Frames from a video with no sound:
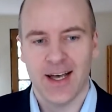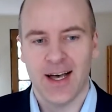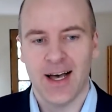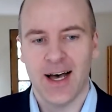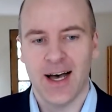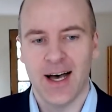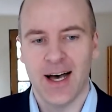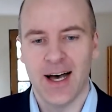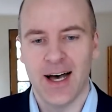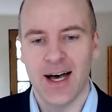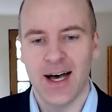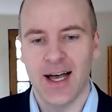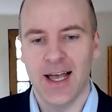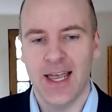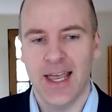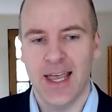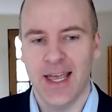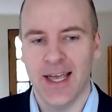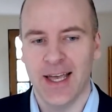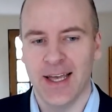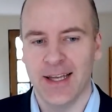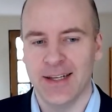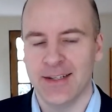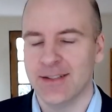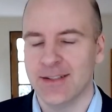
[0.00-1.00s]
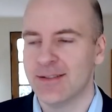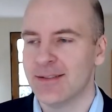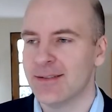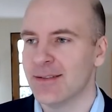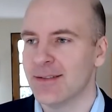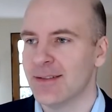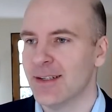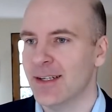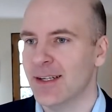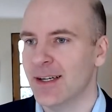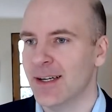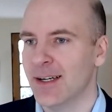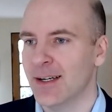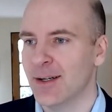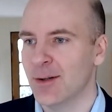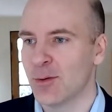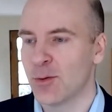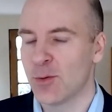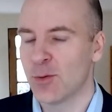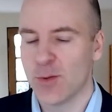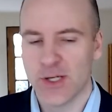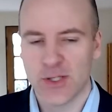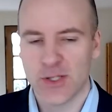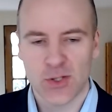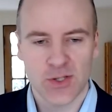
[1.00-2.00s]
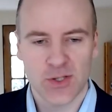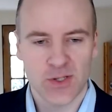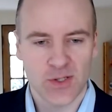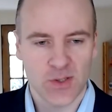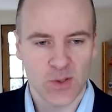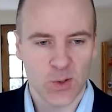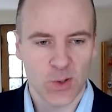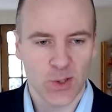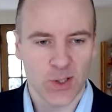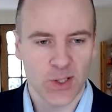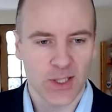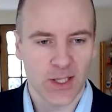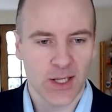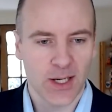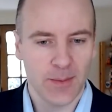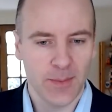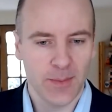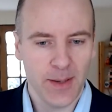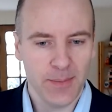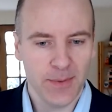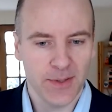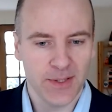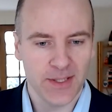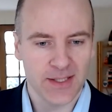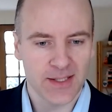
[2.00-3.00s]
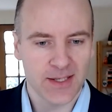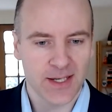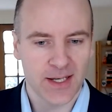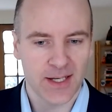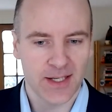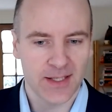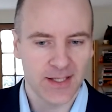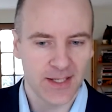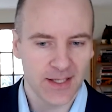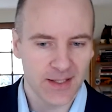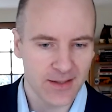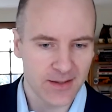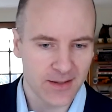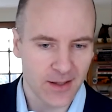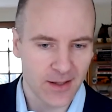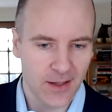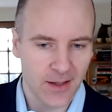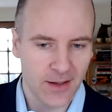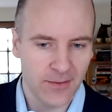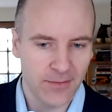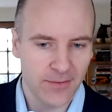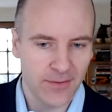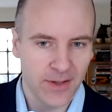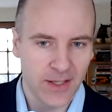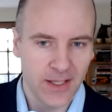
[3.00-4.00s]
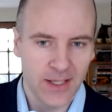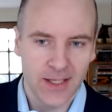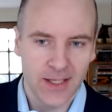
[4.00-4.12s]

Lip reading: Questions that are going to come up in this context are if